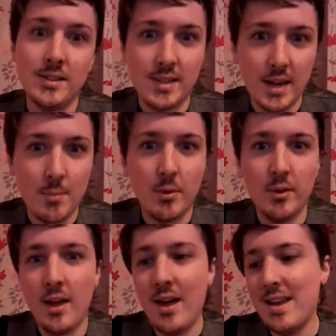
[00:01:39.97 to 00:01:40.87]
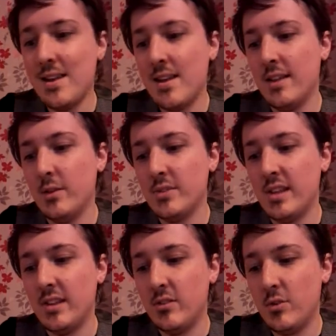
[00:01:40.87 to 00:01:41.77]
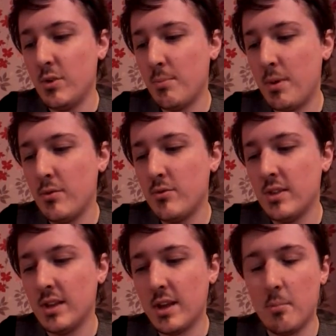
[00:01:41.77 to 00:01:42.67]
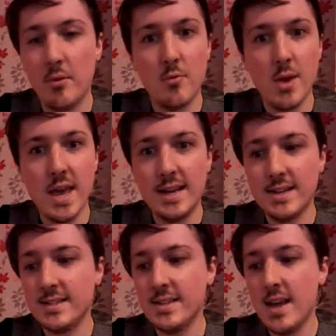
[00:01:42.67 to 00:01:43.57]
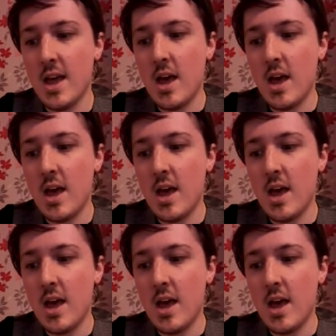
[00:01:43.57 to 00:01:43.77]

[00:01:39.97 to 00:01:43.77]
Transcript: Sign up online, and they'll send it to you in the post in a couple of weeks.